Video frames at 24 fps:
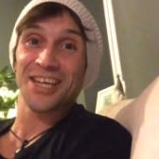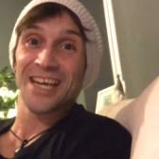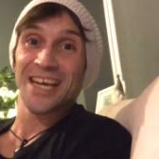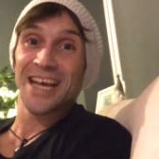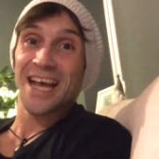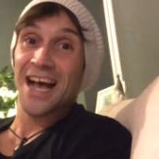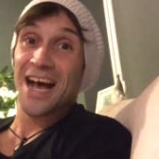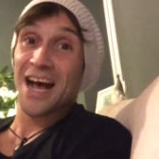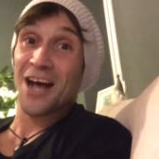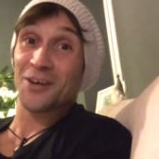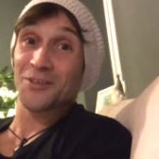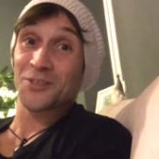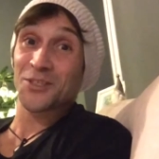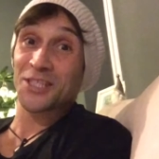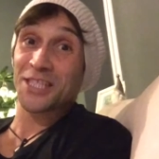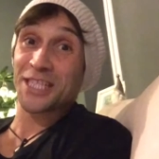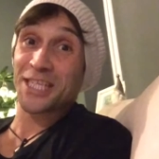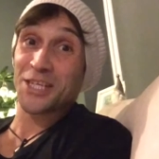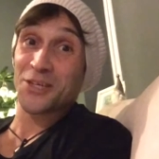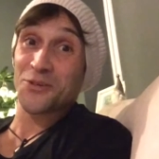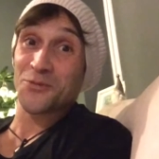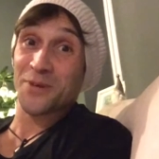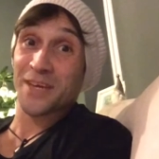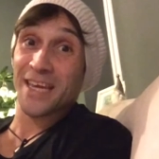I'll see you
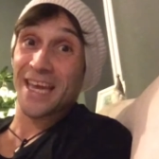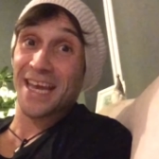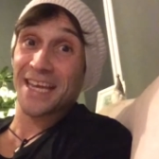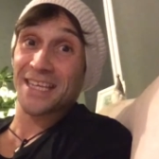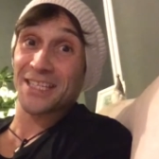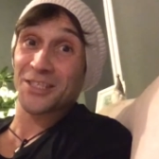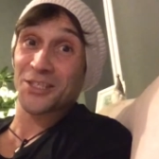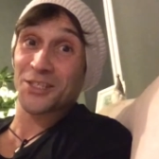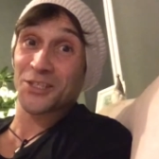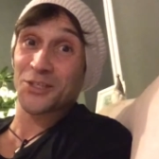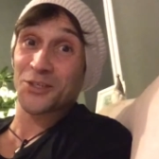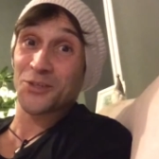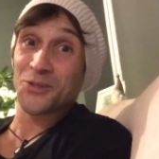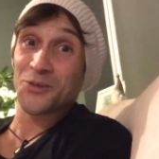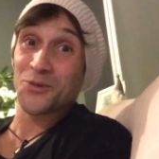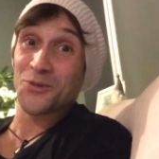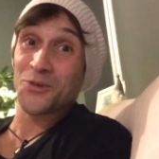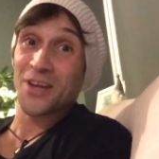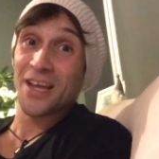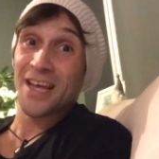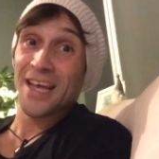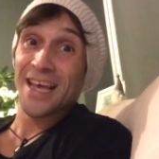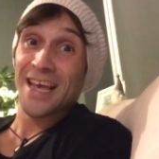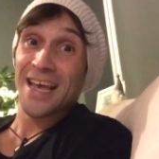again soon.
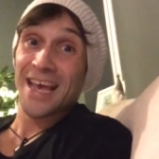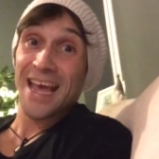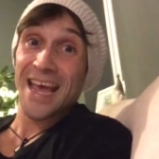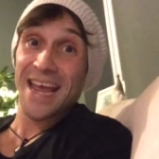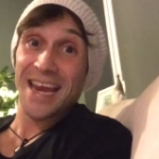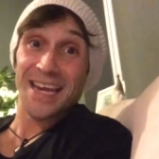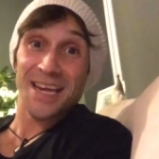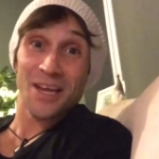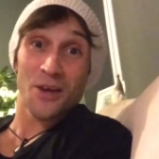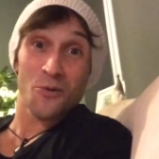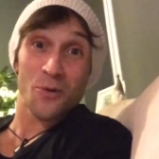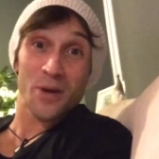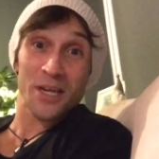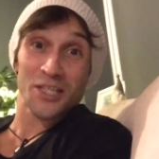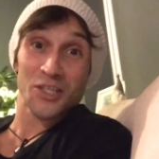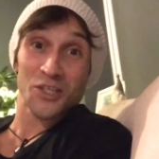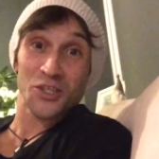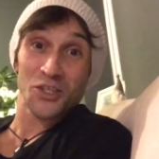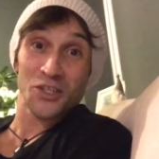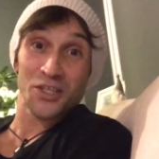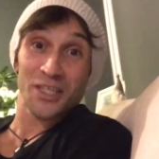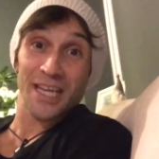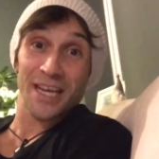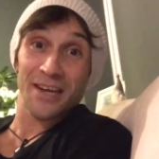Any questions,
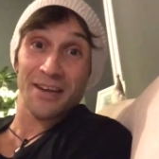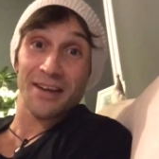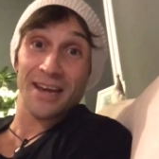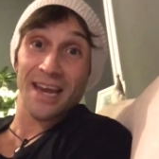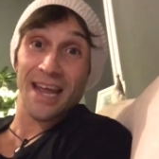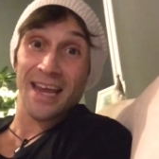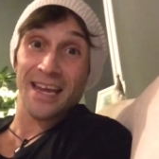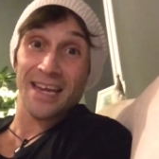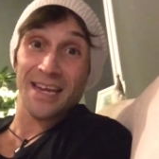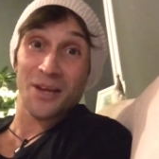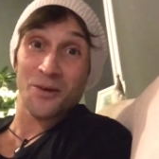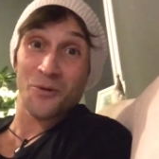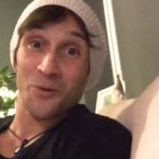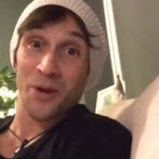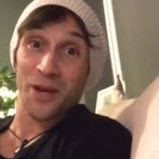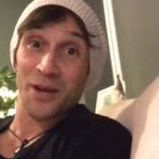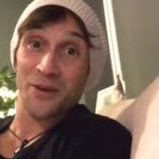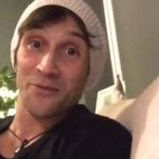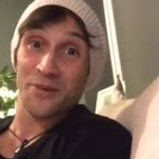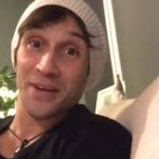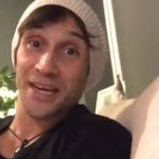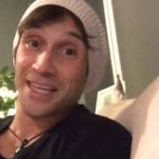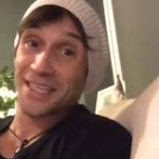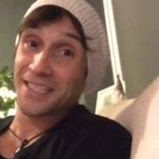any
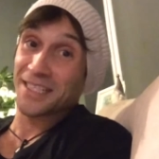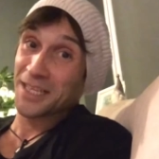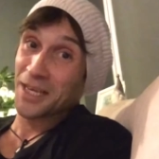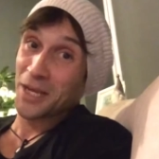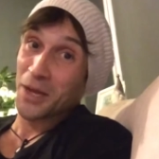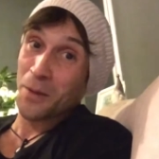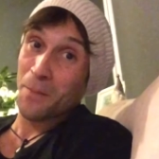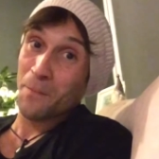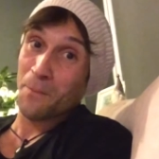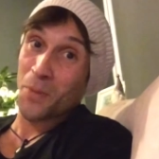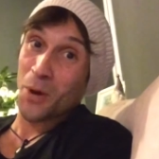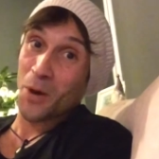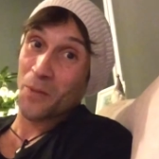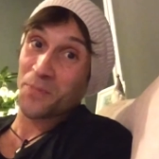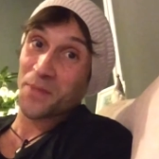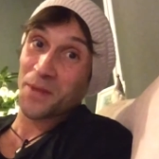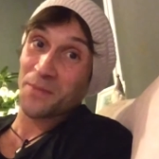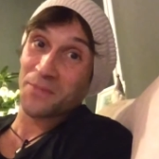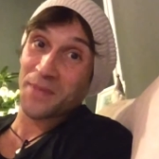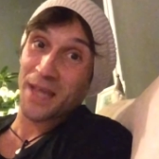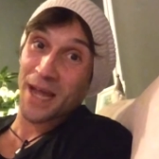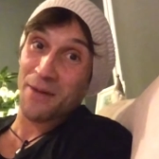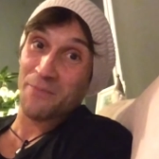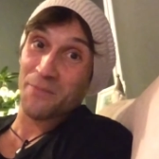queries, pop them
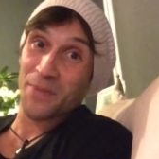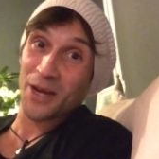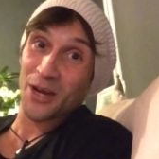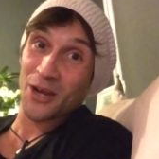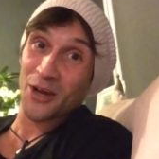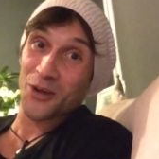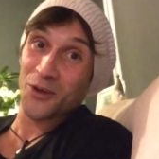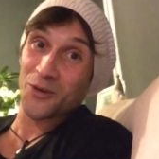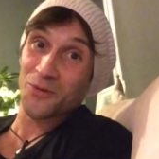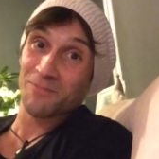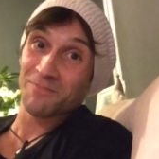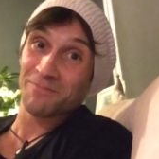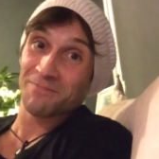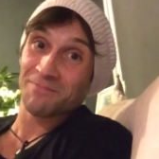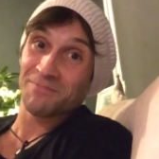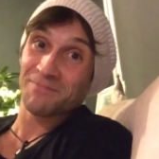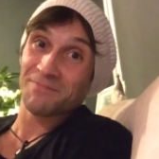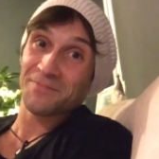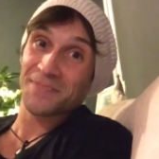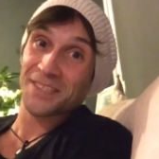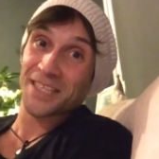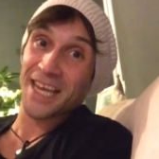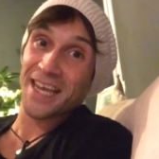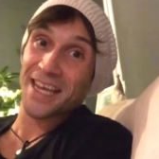down below.
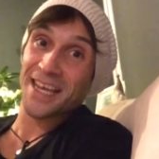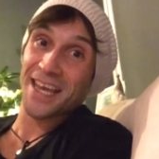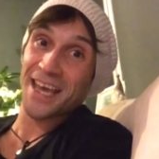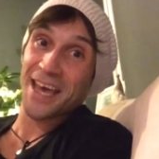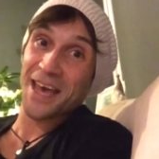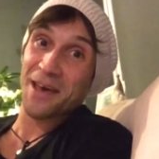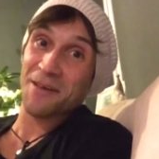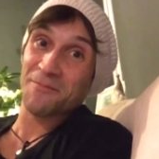Take care.